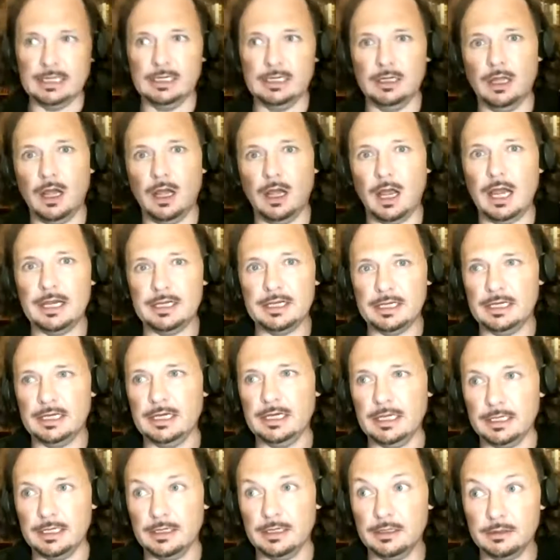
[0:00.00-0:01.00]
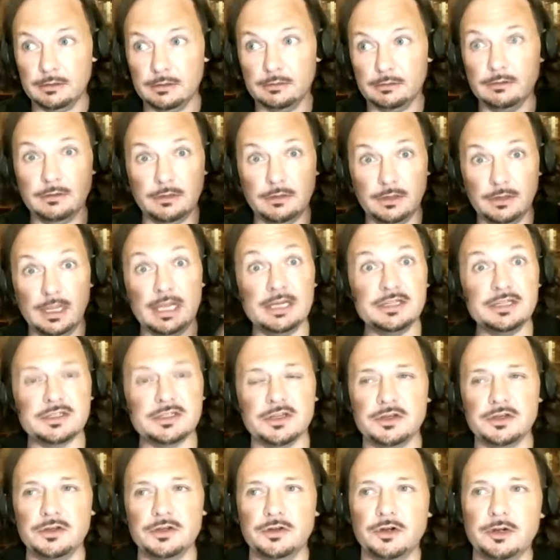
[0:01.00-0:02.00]
light in
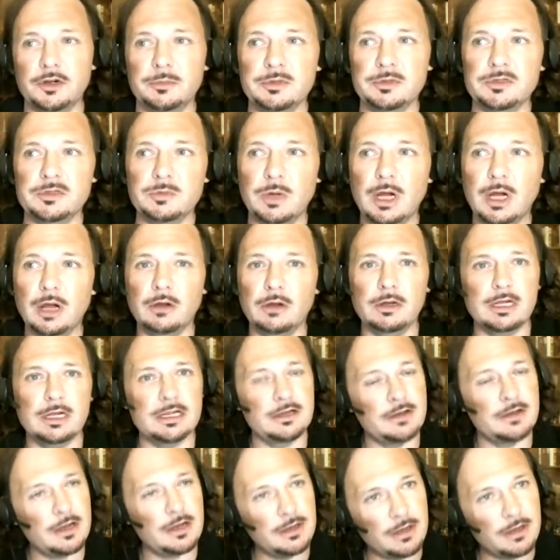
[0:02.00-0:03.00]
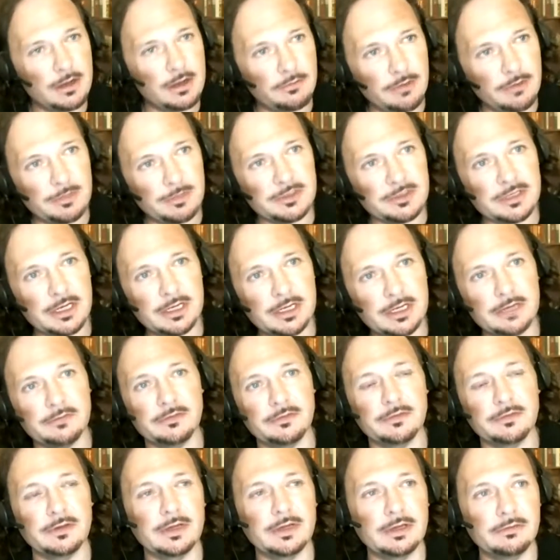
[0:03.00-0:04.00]
Eastern Europe as well, a representative
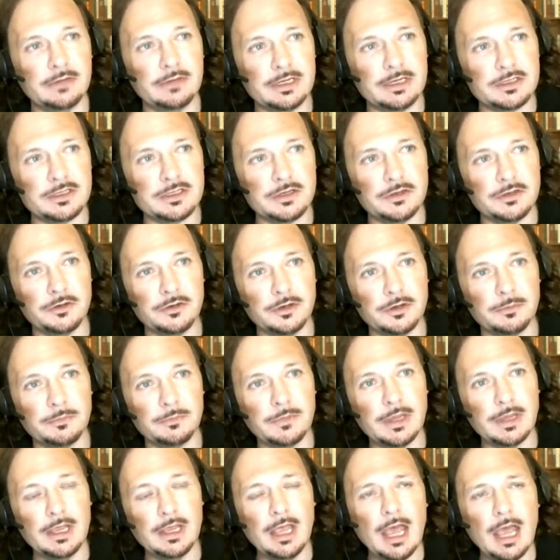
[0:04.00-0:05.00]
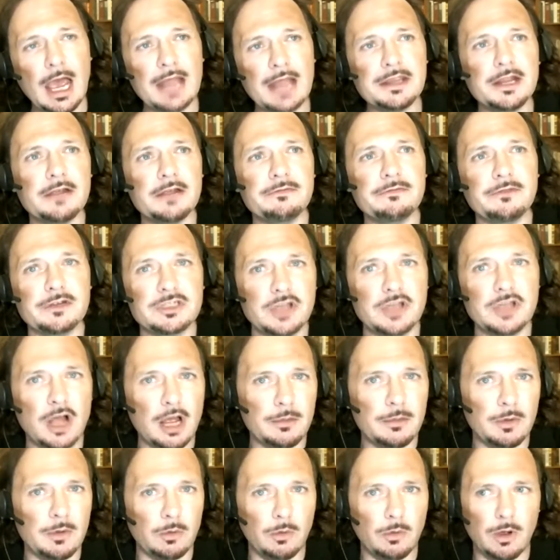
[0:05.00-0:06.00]
of Eastern Europe. And, you know, for a
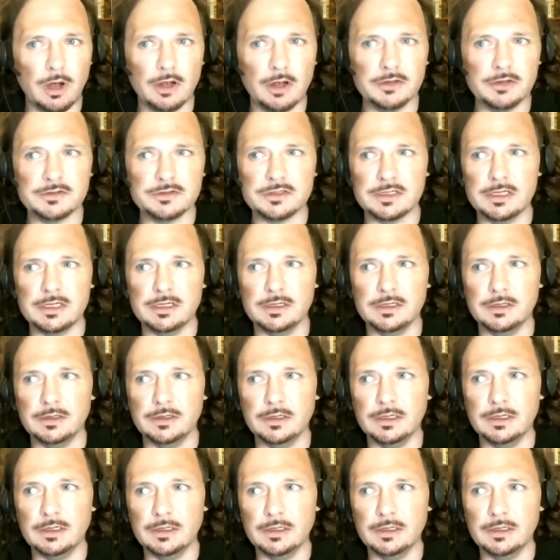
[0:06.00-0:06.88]
time it was a